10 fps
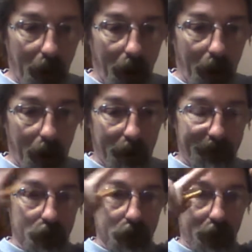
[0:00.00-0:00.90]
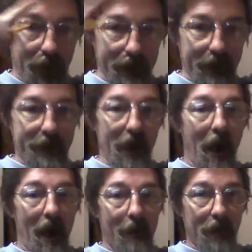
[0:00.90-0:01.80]
And if you look at the
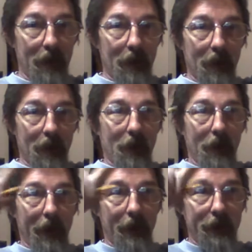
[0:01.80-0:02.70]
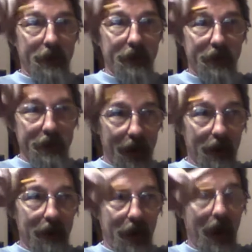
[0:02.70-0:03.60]
top, it was the
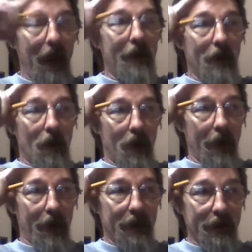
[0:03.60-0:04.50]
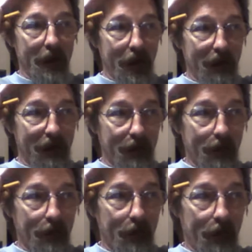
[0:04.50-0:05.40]
second category, I believe.
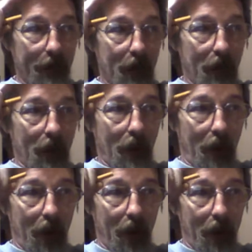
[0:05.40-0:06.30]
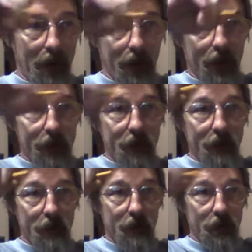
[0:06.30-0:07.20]
And you just
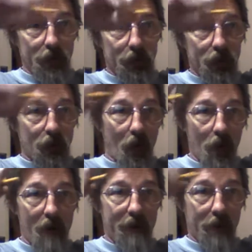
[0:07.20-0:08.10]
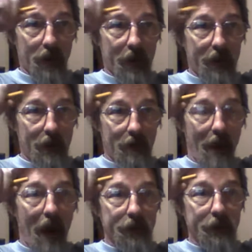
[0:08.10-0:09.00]
scroll over with your
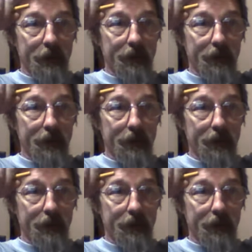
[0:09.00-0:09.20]
mouse,